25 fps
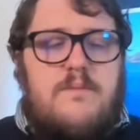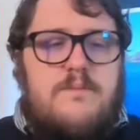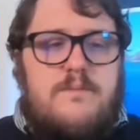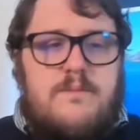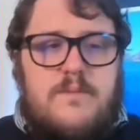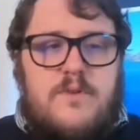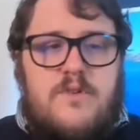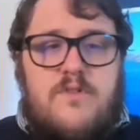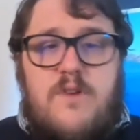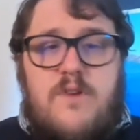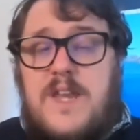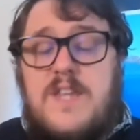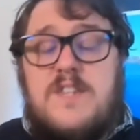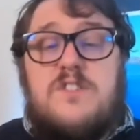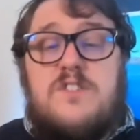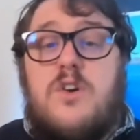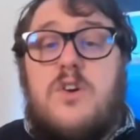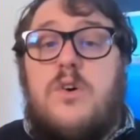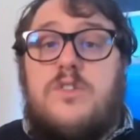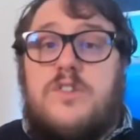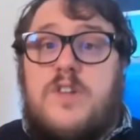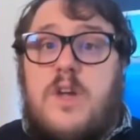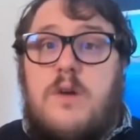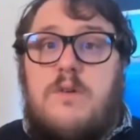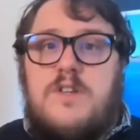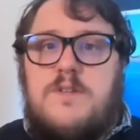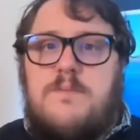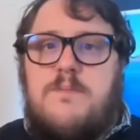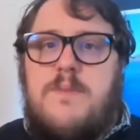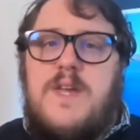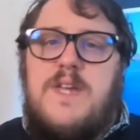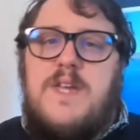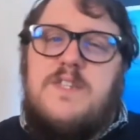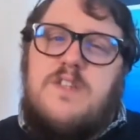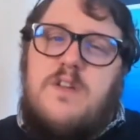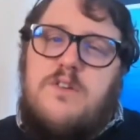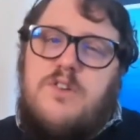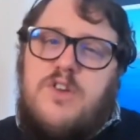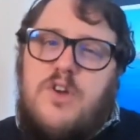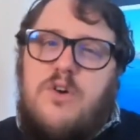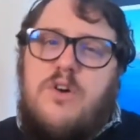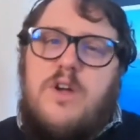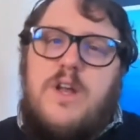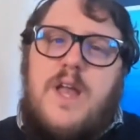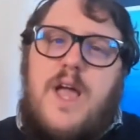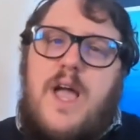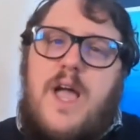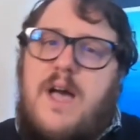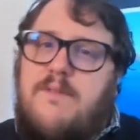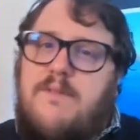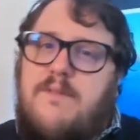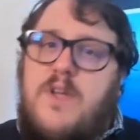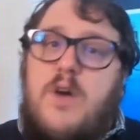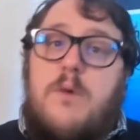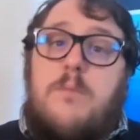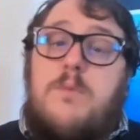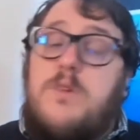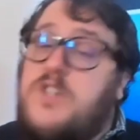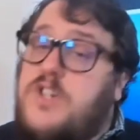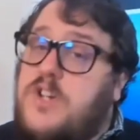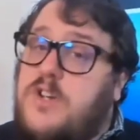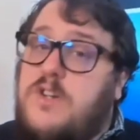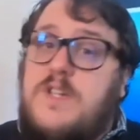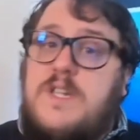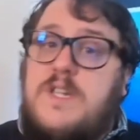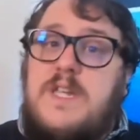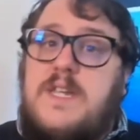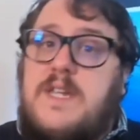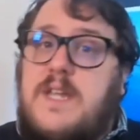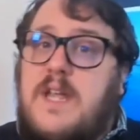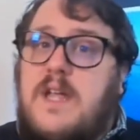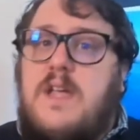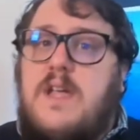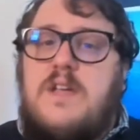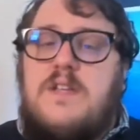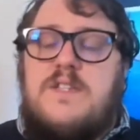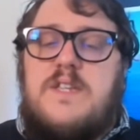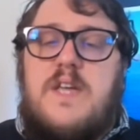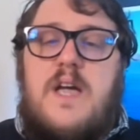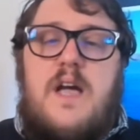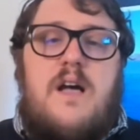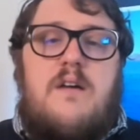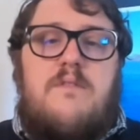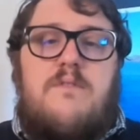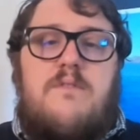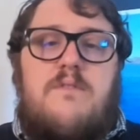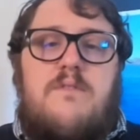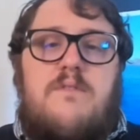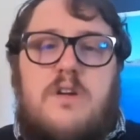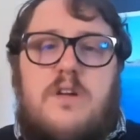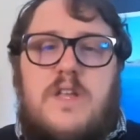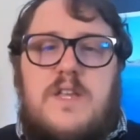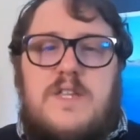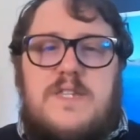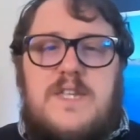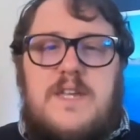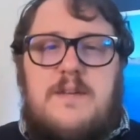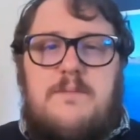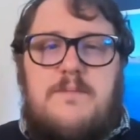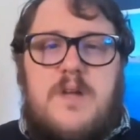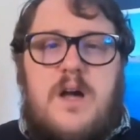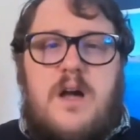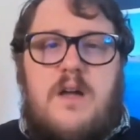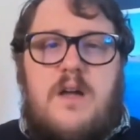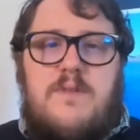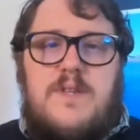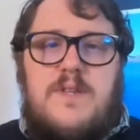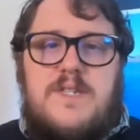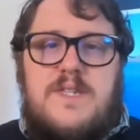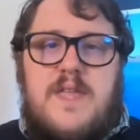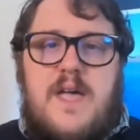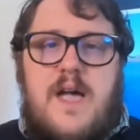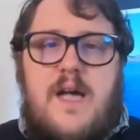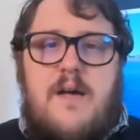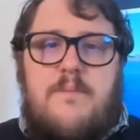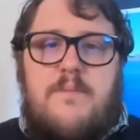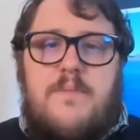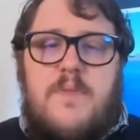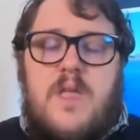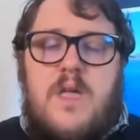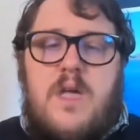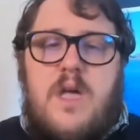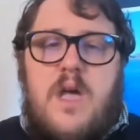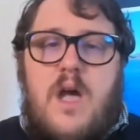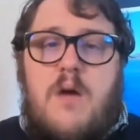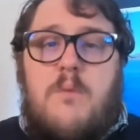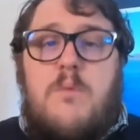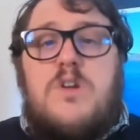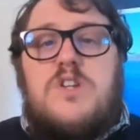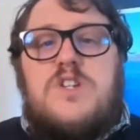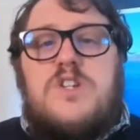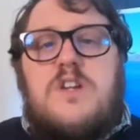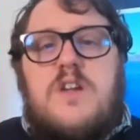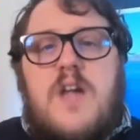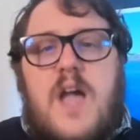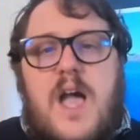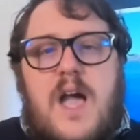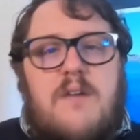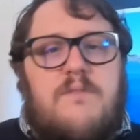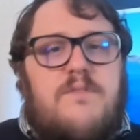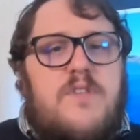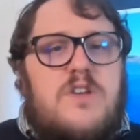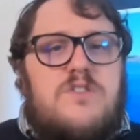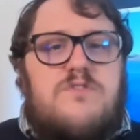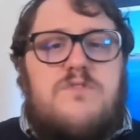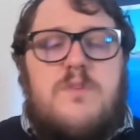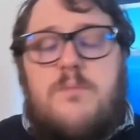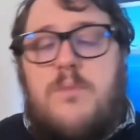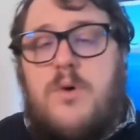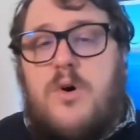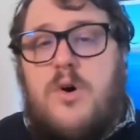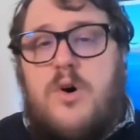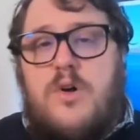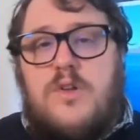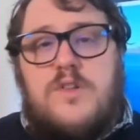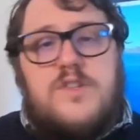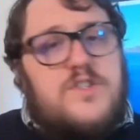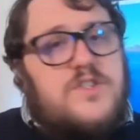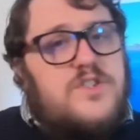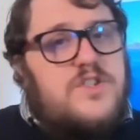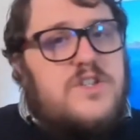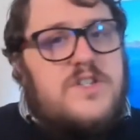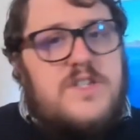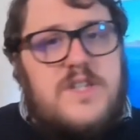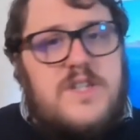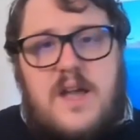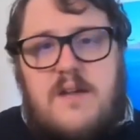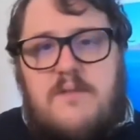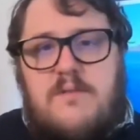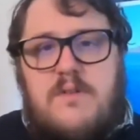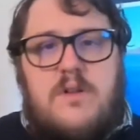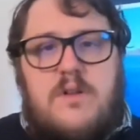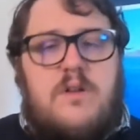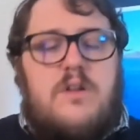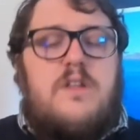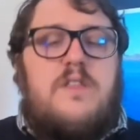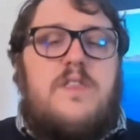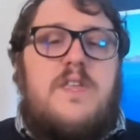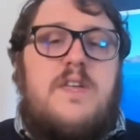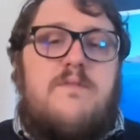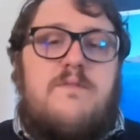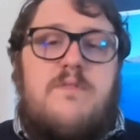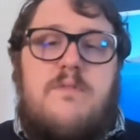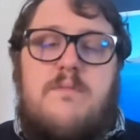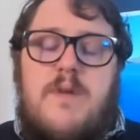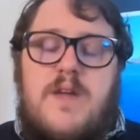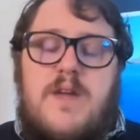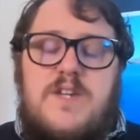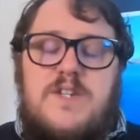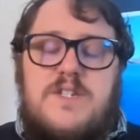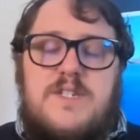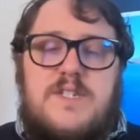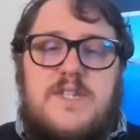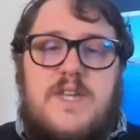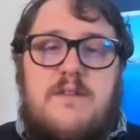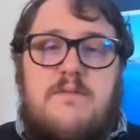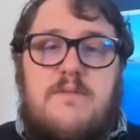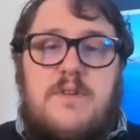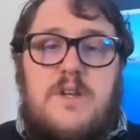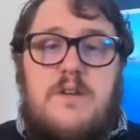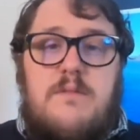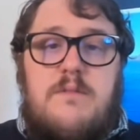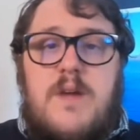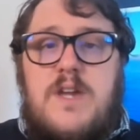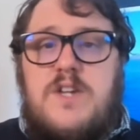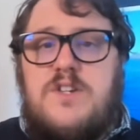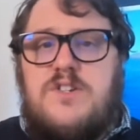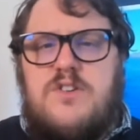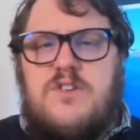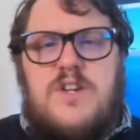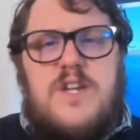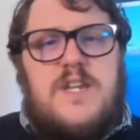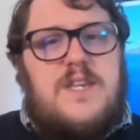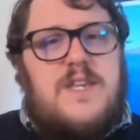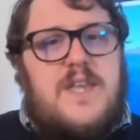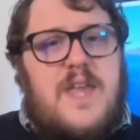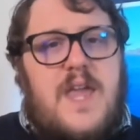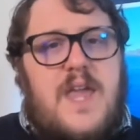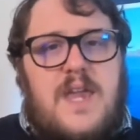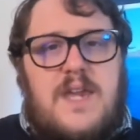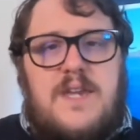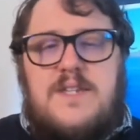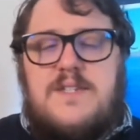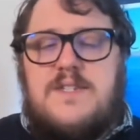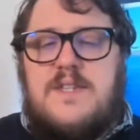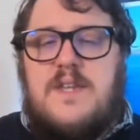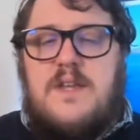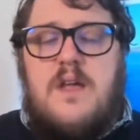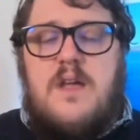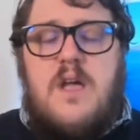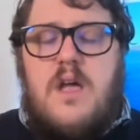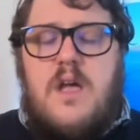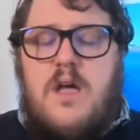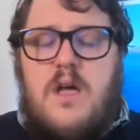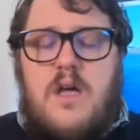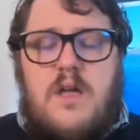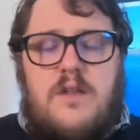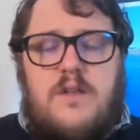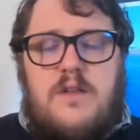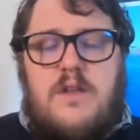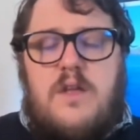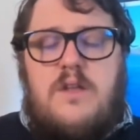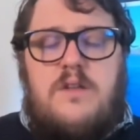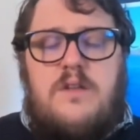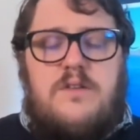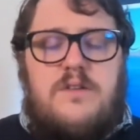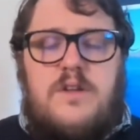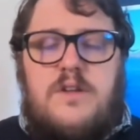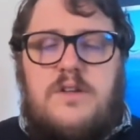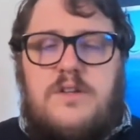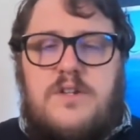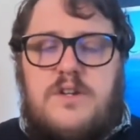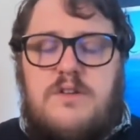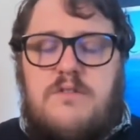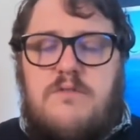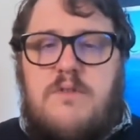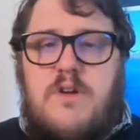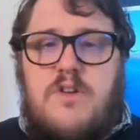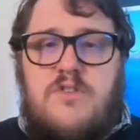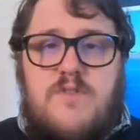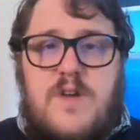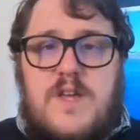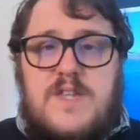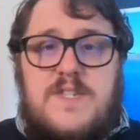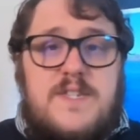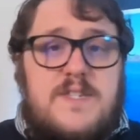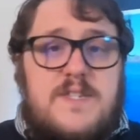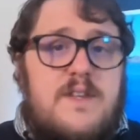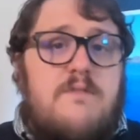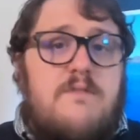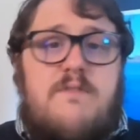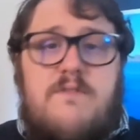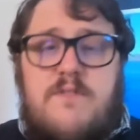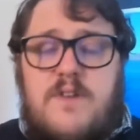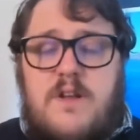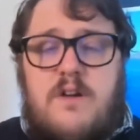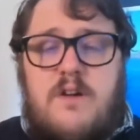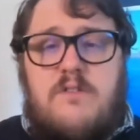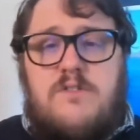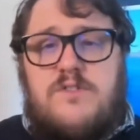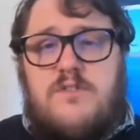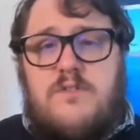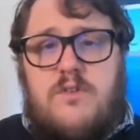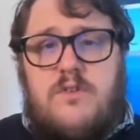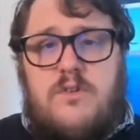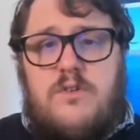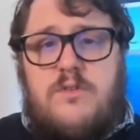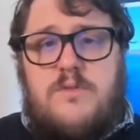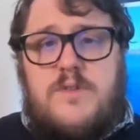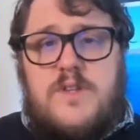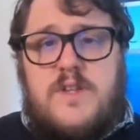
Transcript: credit score is going to be. So you're going to have the opportunity to have a look and deep dive into that. And once you have those reports, just have a look at the information it's given you. Make sure your dates and your addresses and everything else are up